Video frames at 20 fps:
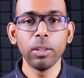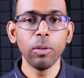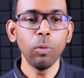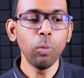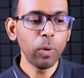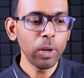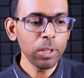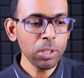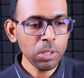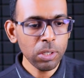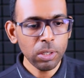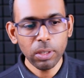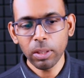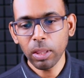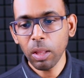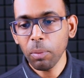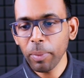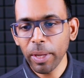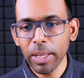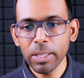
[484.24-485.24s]
Once
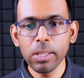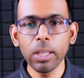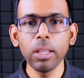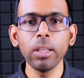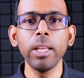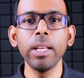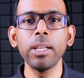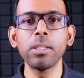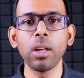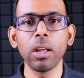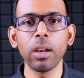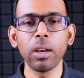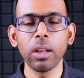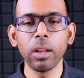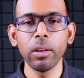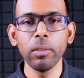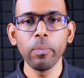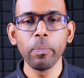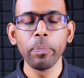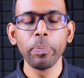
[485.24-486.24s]
the basic needs are
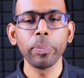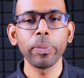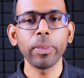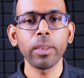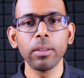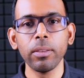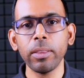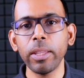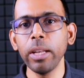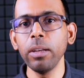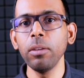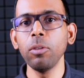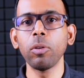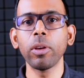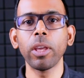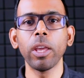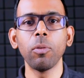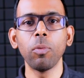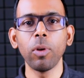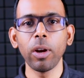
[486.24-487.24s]
done, then
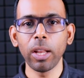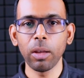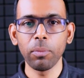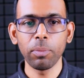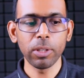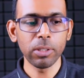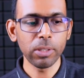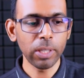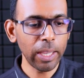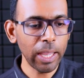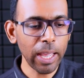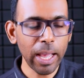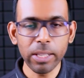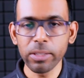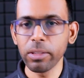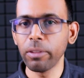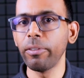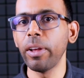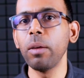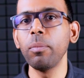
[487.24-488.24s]
okay, what happens? He has
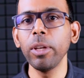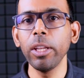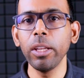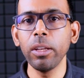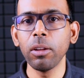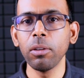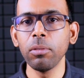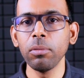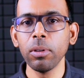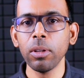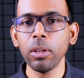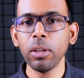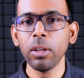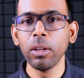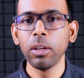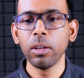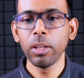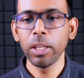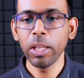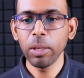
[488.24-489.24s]
a family now.
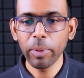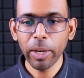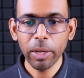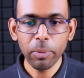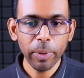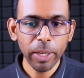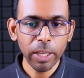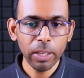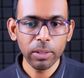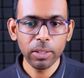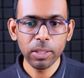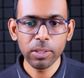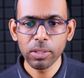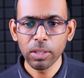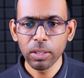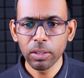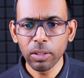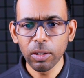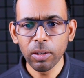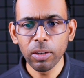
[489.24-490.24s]
He might be in this
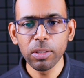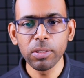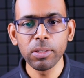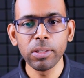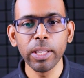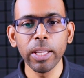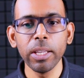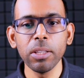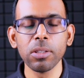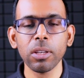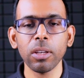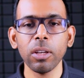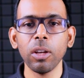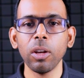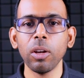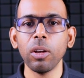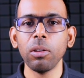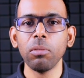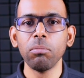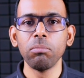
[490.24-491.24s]
third stage.
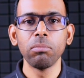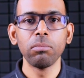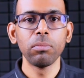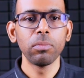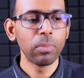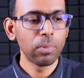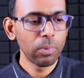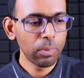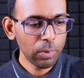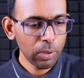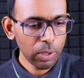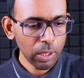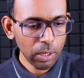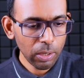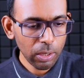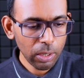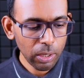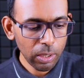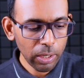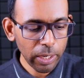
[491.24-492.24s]

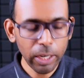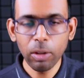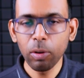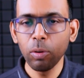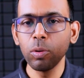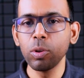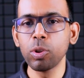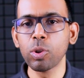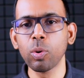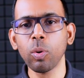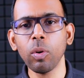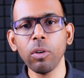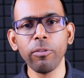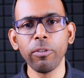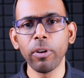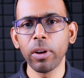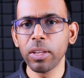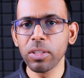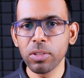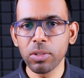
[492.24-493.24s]
Get a good school
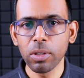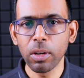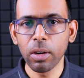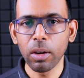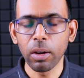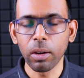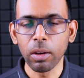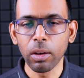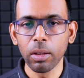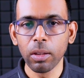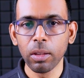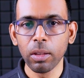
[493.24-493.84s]
for his children.